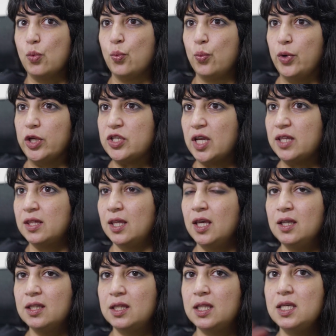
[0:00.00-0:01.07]
Which I
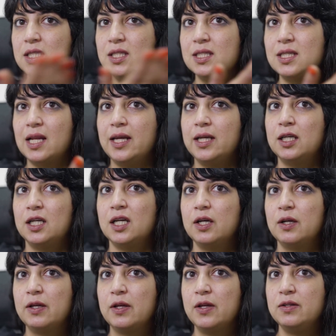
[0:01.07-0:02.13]
think these like
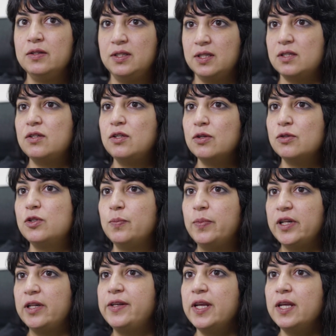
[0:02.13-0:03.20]
disused
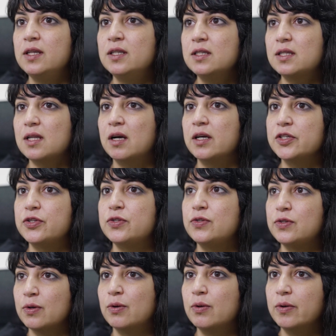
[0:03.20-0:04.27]
buildings are
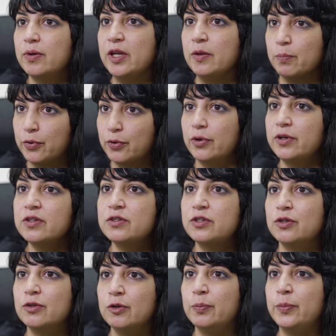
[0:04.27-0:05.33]
so important
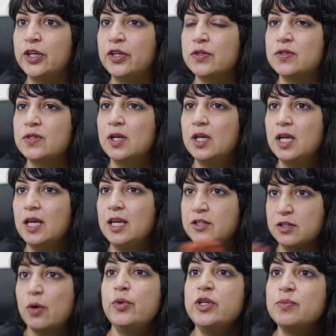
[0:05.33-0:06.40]
to, because
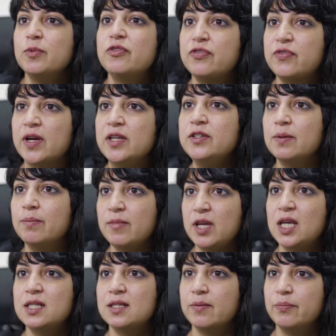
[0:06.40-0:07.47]
it's always more fun to
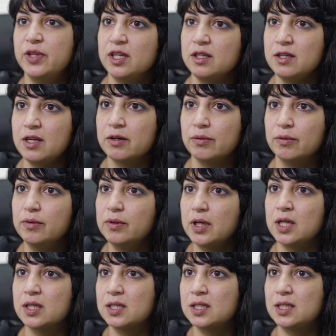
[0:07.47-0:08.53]
make something new.
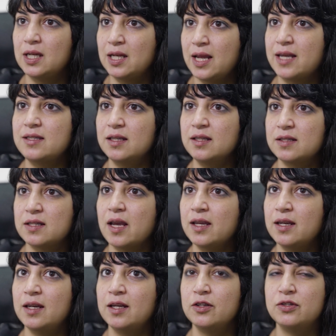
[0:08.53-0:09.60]
It's less
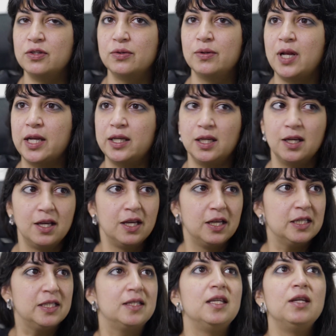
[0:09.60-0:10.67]
exciting to like
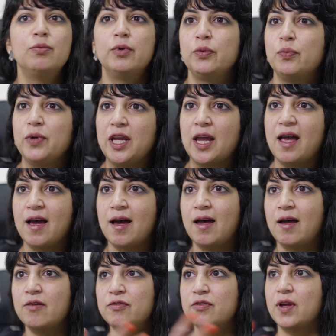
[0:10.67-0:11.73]
see what we
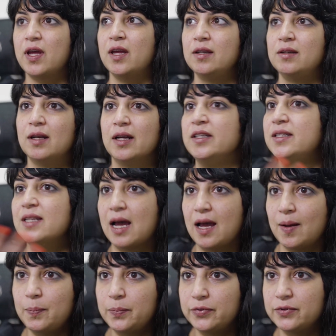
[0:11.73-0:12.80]
have and
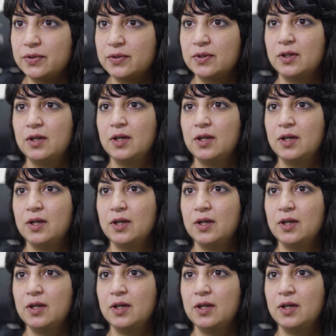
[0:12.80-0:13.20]
adapt